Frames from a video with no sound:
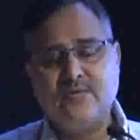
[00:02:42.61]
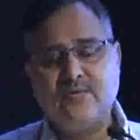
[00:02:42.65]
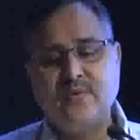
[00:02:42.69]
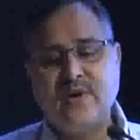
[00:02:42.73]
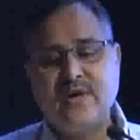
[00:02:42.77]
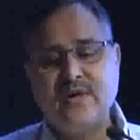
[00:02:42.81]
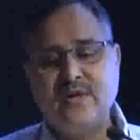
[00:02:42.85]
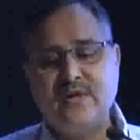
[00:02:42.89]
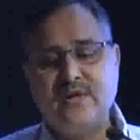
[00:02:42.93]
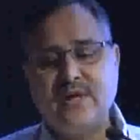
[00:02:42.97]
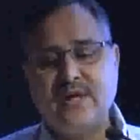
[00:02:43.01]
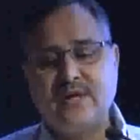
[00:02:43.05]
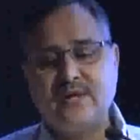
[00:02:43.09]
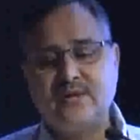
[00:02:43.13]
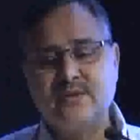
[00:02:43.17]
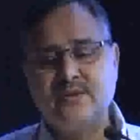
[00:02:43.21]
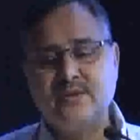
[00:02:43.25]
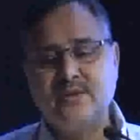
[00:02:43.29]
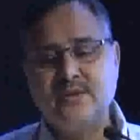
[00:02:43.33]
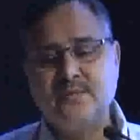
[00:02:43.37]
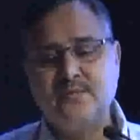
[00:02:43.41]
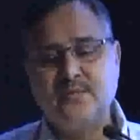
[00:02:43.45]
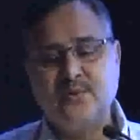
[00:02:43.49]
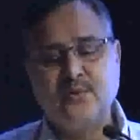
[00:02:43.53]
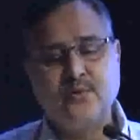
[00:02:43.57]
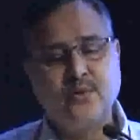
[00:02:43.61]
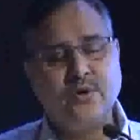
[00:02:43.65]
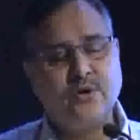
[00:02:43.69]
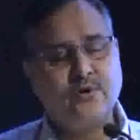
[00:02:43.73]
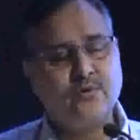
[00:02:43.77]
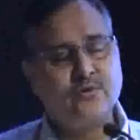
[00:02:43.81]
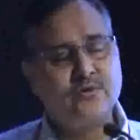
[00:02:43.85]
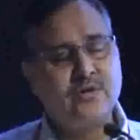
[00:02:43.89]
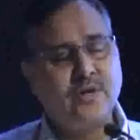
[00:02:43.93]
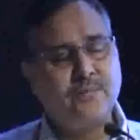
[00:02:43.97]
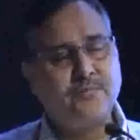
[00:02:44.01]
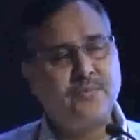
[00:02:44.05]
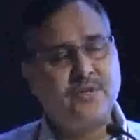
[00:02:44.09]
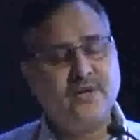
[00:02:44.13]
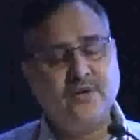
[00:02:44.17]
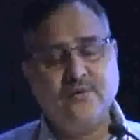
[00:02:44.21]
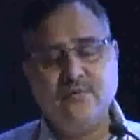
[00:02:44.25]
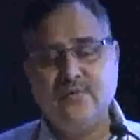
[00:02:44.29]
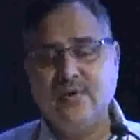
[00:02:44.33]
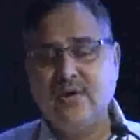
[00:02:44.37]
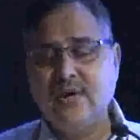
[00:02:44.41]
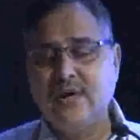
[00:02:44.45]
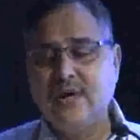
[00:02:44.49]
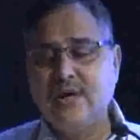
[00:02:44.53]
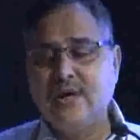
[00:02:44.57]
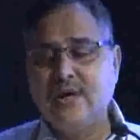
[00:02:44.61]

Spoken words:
One, that is the pruritoceptive,